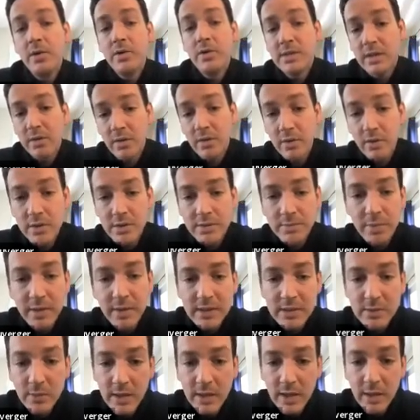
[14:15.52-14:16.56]
using those, but
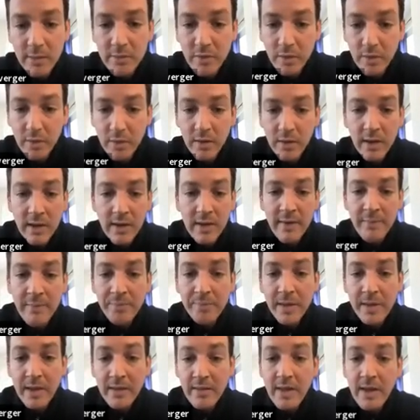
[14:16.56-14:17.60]
it's weird to you.
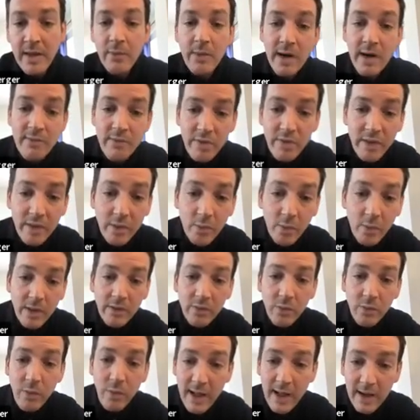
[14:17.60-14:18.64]
And then when everything
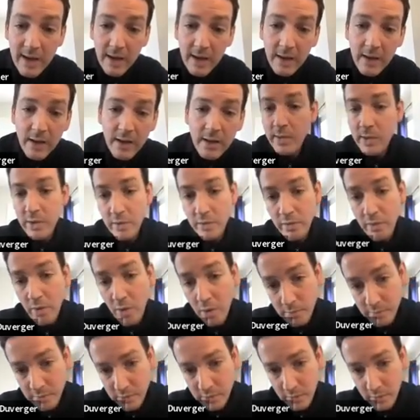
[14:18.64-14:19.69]
went well, we go to the
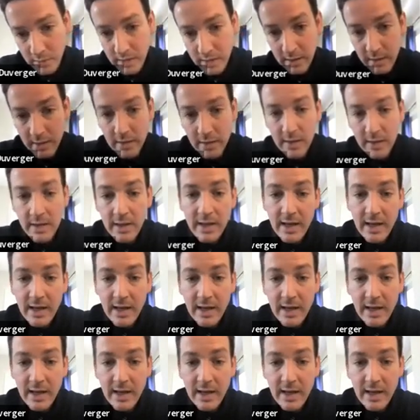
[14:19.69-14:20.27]
home screen.